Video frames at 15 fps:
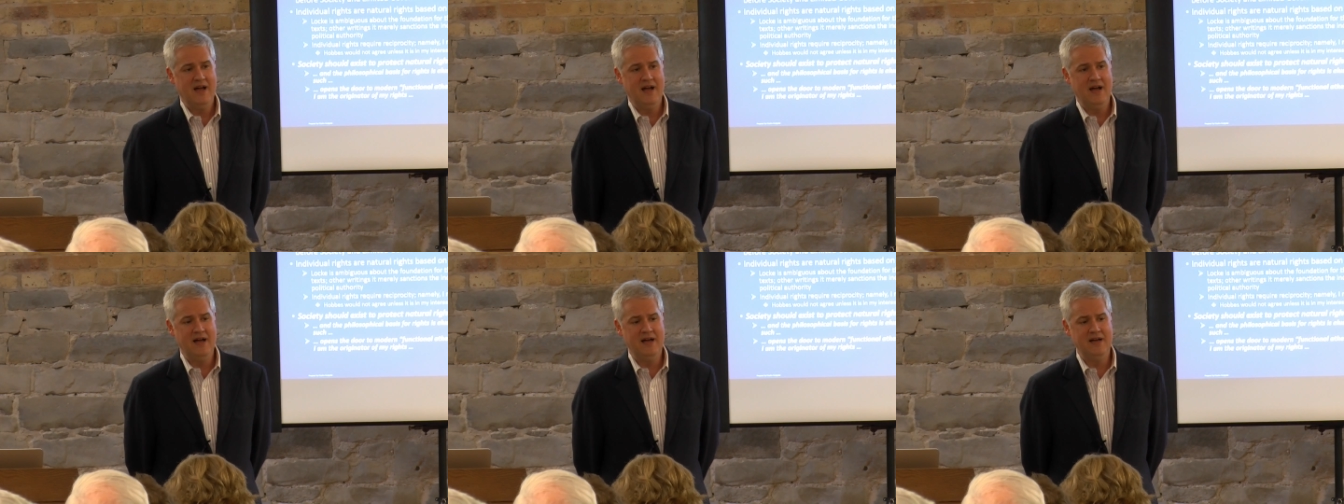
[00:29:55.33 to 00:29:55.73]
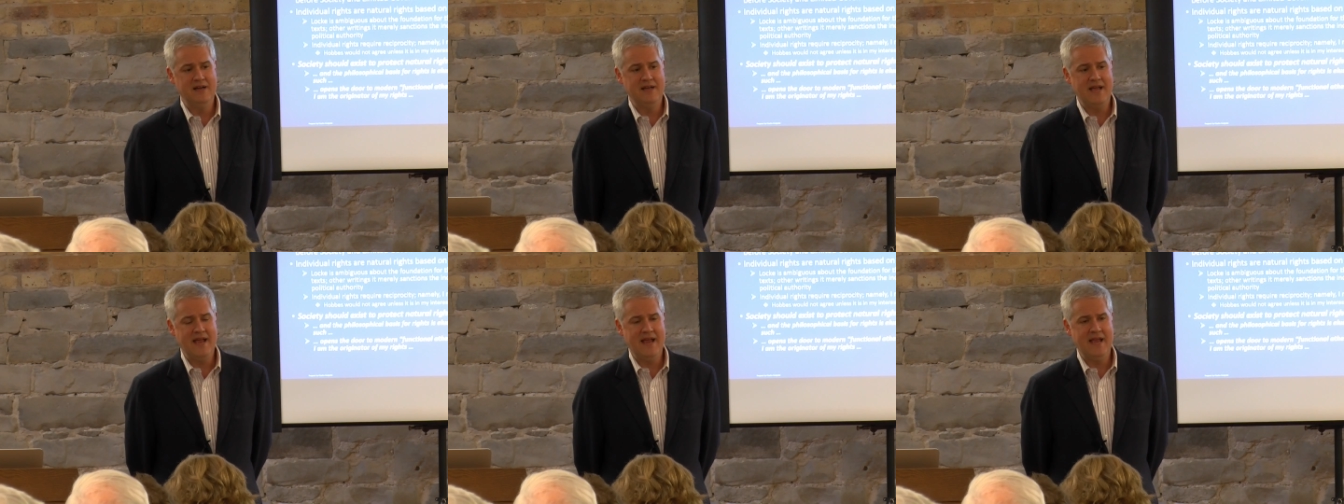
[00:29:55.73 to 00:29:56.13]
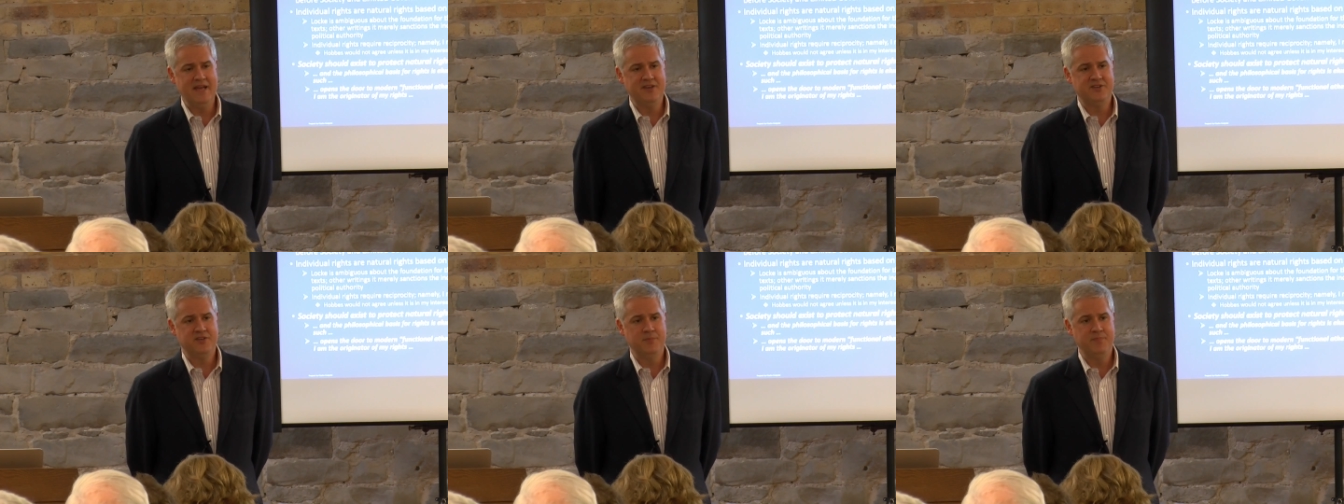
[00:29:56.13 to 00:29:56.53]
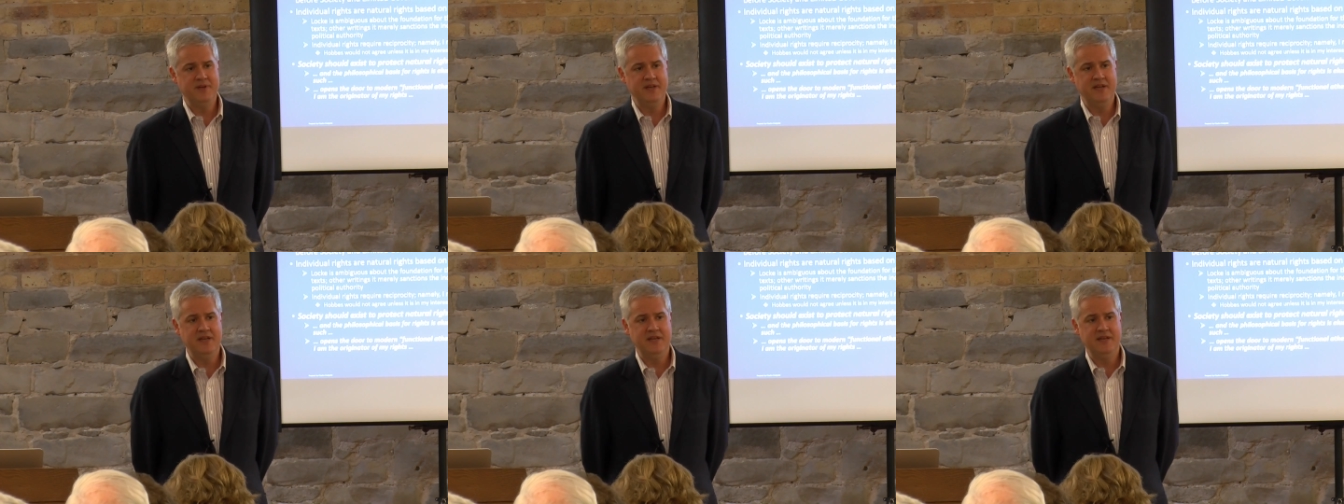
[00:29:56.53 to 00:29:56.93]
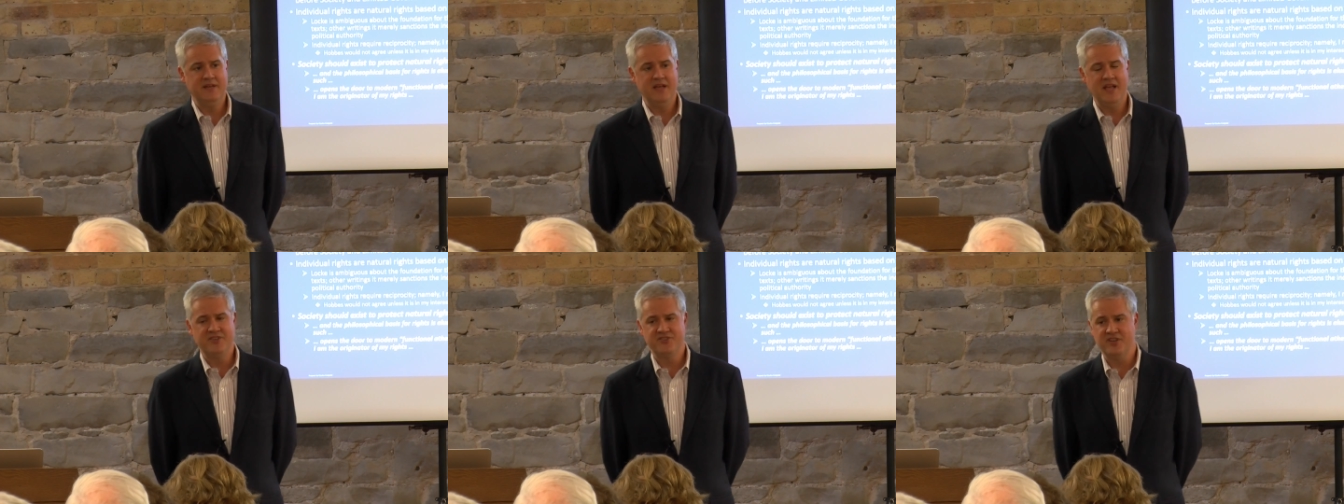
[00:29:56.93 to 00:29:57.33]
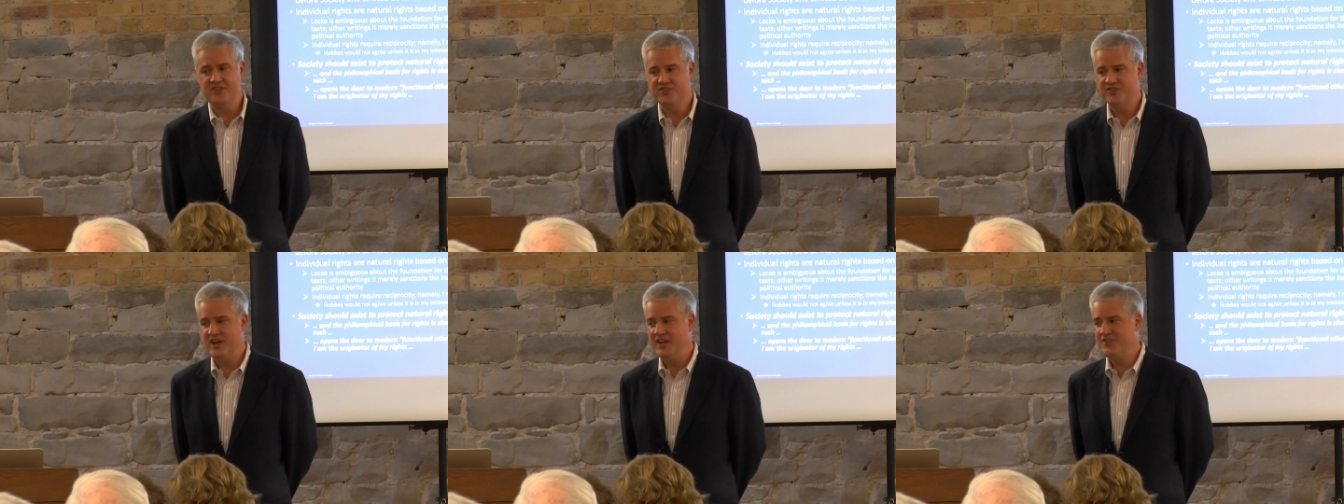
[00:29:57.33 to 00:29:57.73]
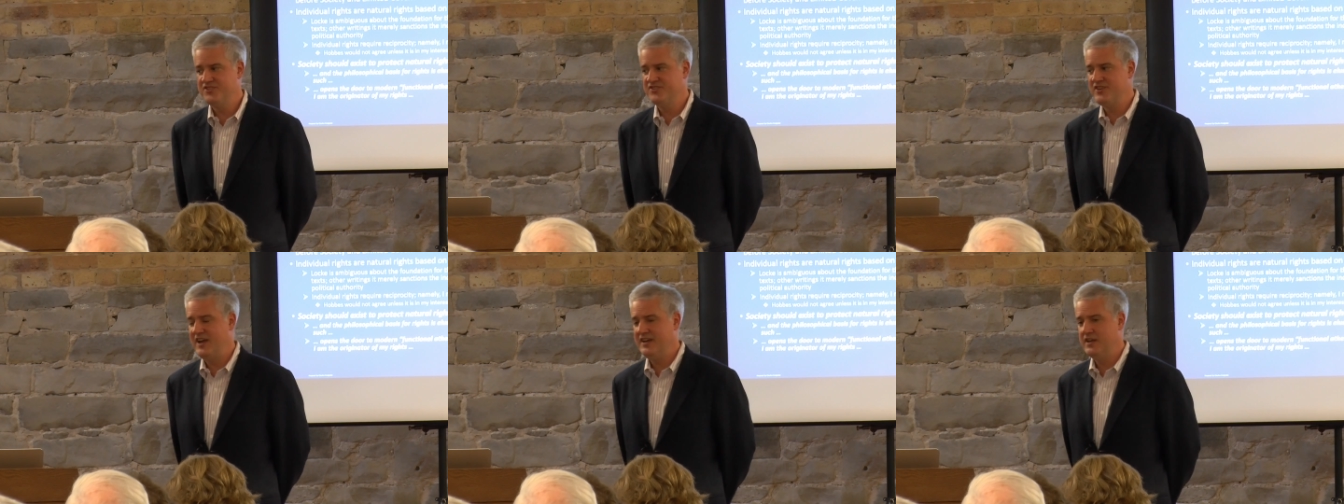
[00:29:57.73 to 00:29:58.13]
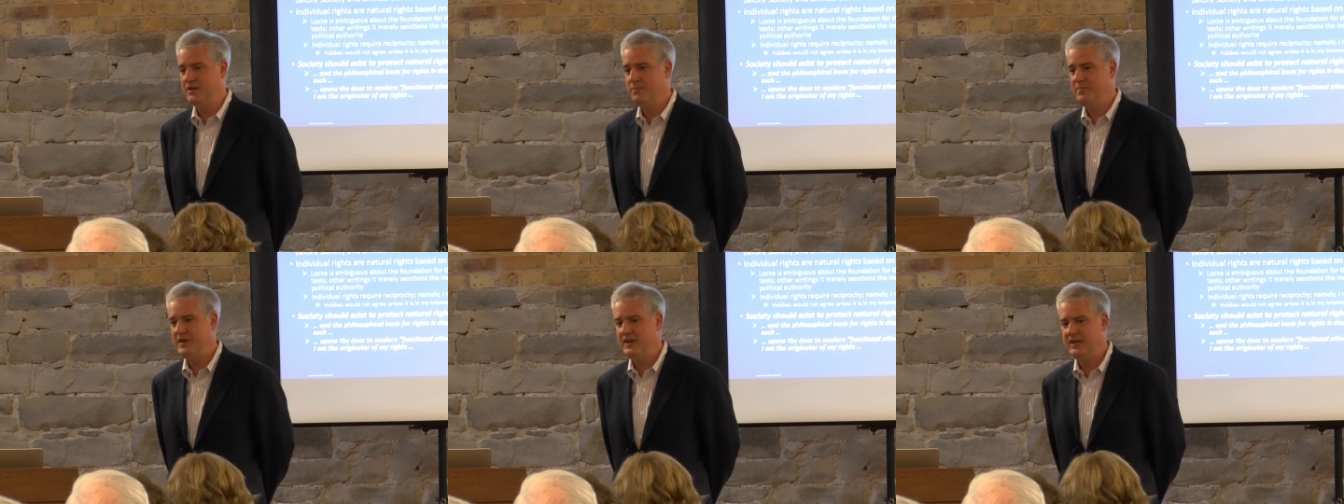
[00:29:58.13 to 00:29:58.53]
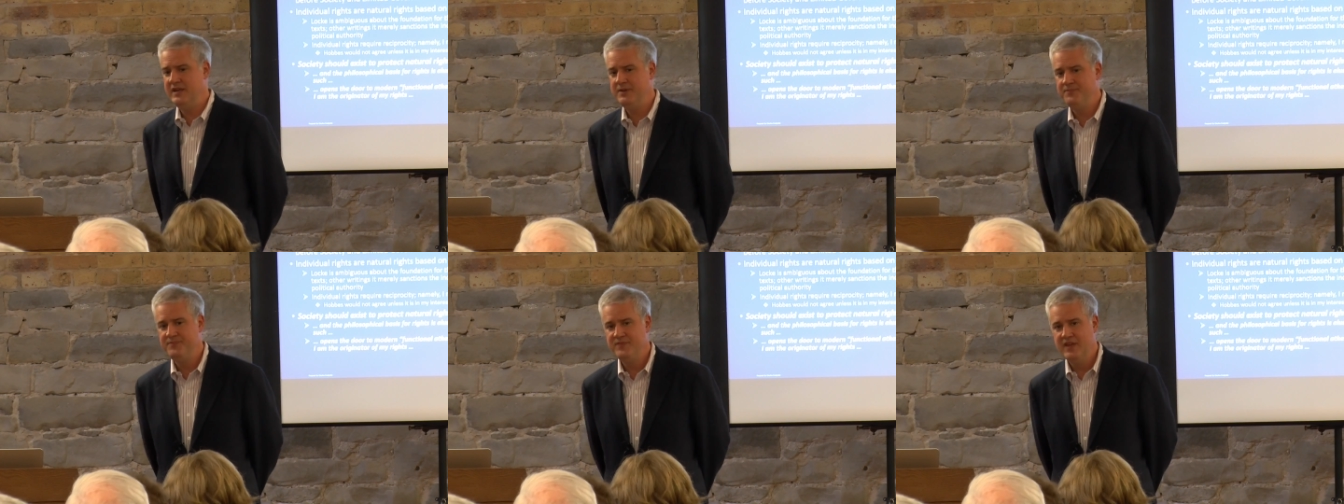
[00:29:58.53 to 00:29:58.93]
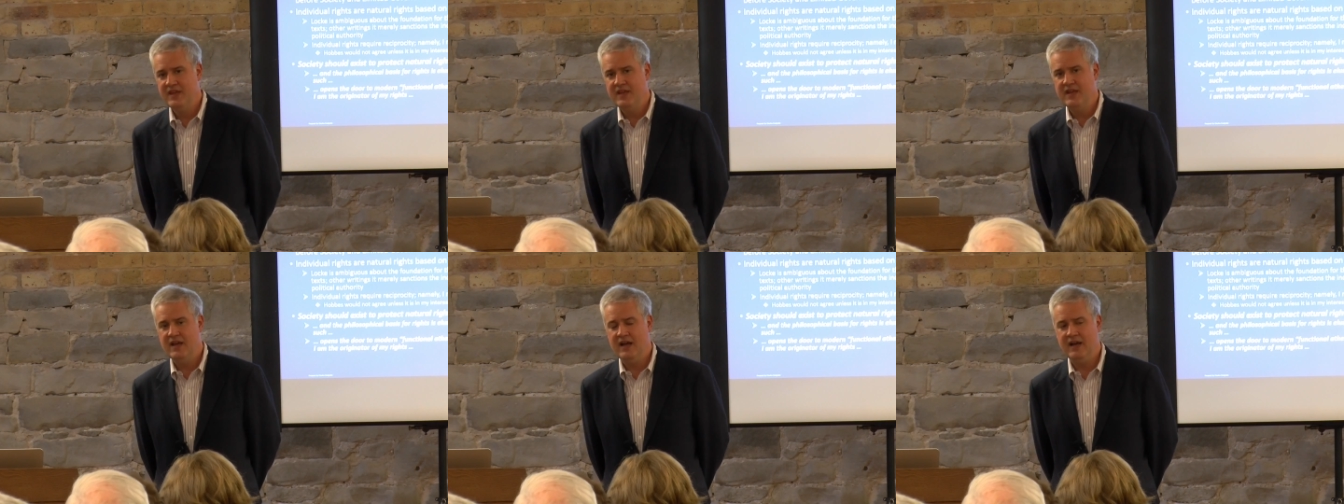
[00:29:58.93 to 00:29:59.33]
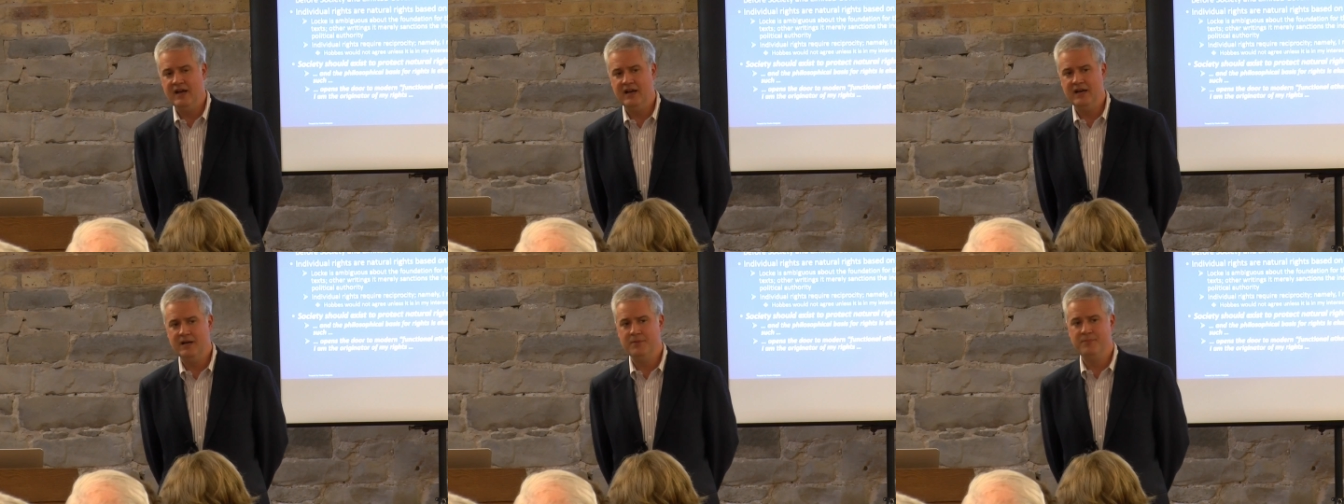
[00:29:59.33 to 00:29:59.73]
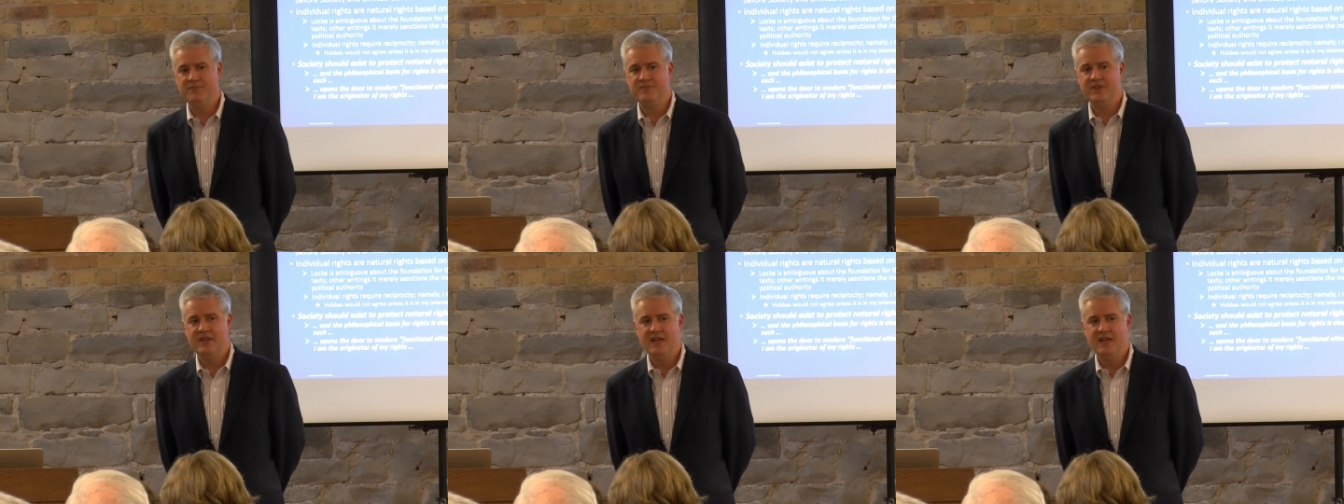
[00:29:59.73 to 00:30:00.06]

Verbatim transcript: Uh, and to be as concise as I can be, uh,